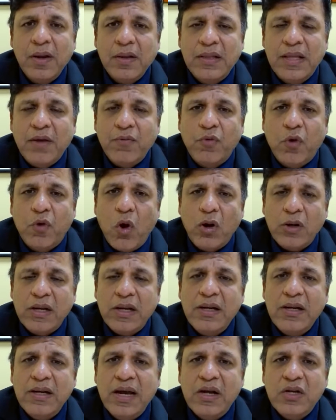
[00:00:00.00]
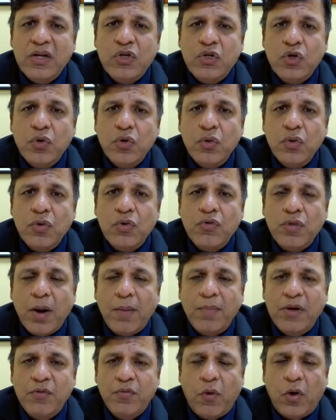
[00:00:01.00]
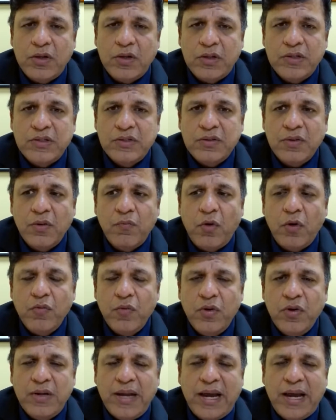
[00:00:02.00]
they've gotten into troubled waters. What would you